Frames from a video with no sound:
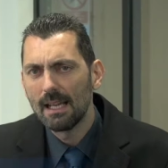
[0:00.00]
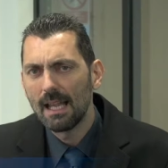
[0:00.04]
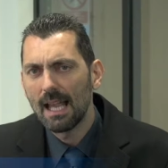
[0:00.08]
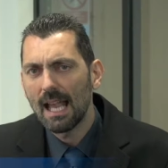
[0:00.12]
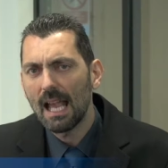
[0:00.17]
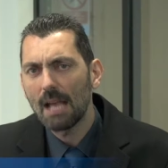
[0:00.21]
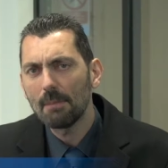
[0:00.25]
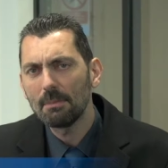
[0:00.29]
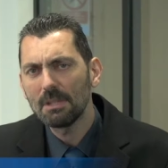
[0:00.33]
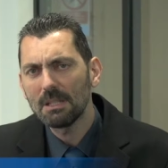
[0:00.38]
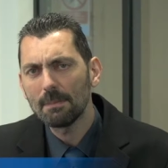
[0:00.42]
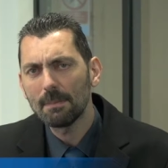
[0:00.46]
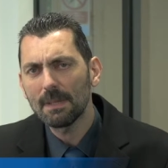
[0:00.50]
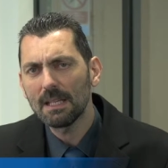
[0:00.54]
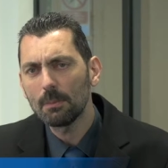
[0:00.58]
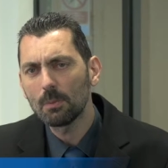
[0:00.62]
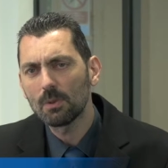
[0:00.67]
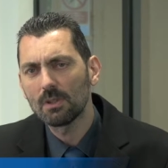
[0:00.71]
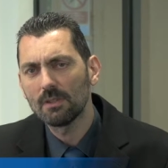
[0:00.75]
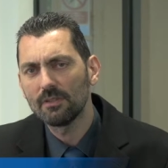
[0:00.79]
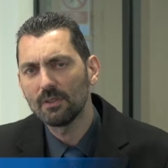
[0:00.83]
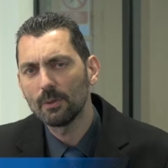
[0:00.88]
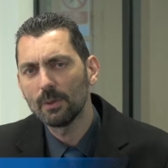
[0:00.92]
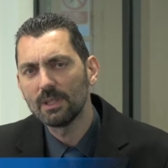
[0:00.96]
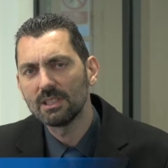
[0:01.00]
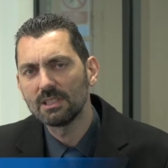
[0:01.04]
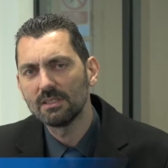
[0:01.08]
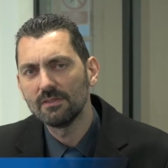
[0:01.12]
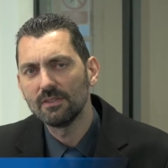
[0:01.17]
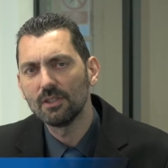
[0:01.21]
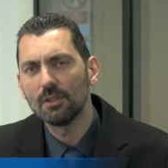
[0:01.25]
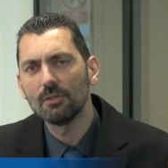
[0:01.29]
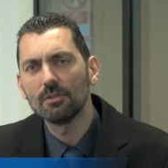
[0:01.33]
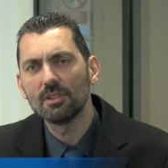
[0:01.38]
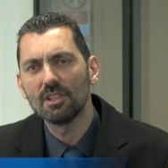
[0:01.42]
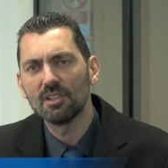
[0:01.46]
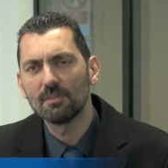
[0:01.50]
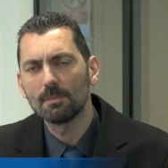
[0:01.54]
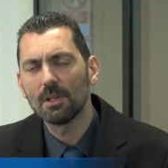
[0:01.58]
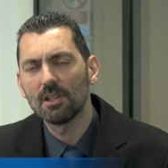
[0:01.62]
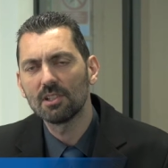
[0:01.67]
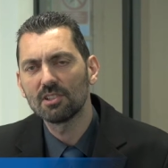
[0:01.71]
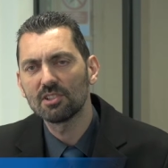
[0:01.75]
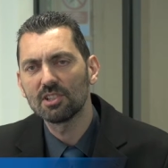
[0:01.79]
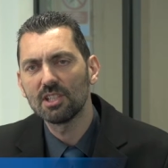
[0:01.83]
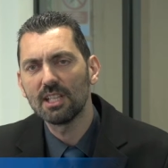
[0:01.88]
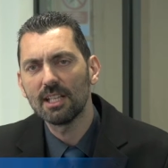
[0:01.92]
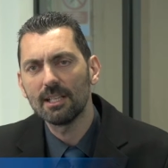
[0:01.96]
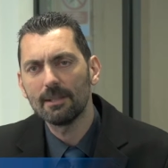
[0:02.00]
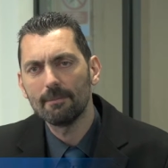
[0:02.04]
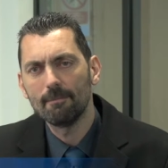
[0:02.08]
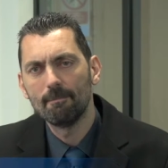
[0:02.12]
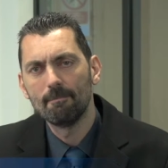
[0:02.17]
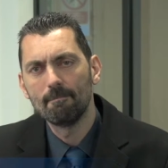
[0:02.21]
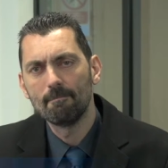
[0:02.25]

How many people have you interviewed this past year?